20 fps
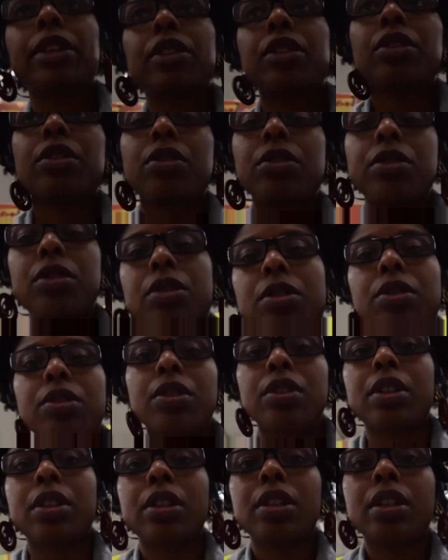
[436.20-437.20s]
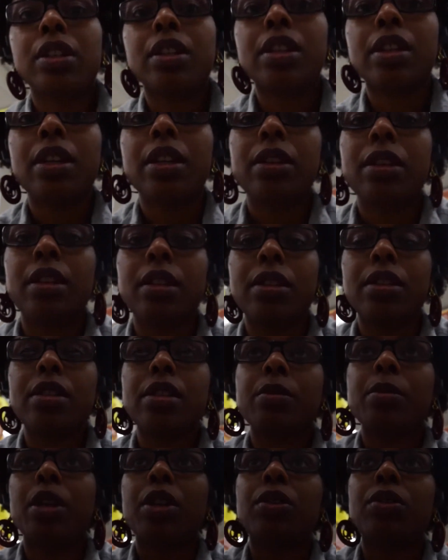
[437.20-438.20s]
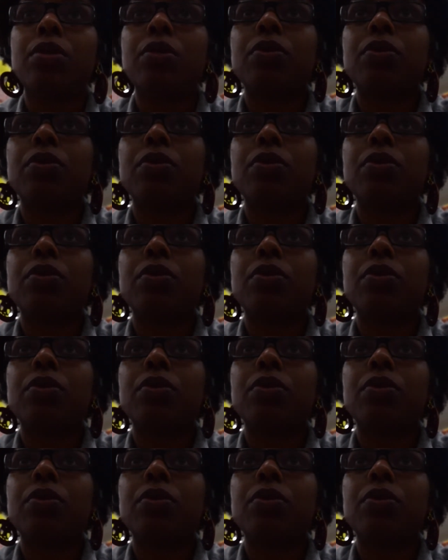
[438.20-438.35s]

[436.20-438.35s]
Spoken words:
in the grocery store. I think this is my new